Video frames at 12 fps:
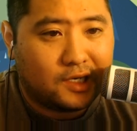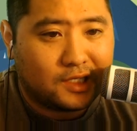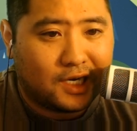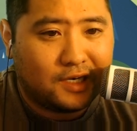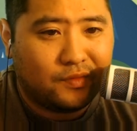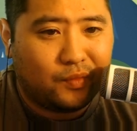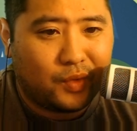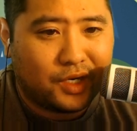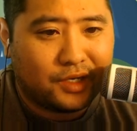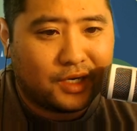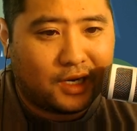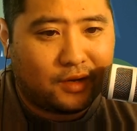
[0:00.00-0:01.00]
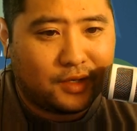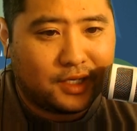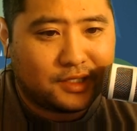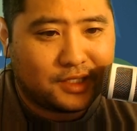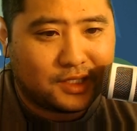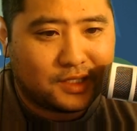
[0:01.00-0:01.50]
Kind of weird how
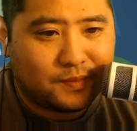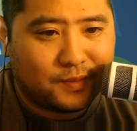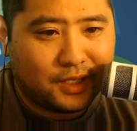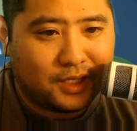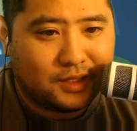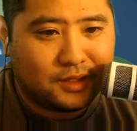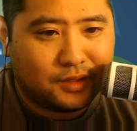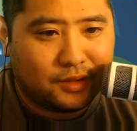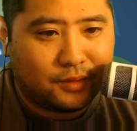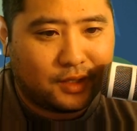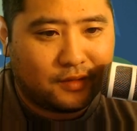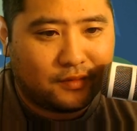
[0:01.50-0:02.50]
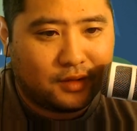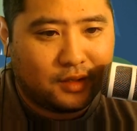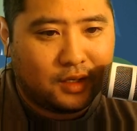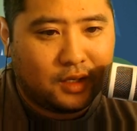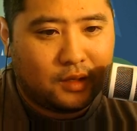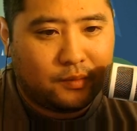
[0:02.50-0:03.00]
it's explained or whatever,
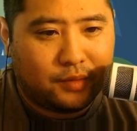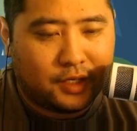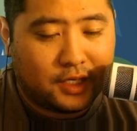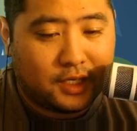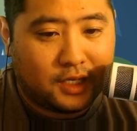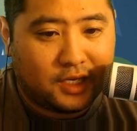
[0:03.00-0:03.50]
but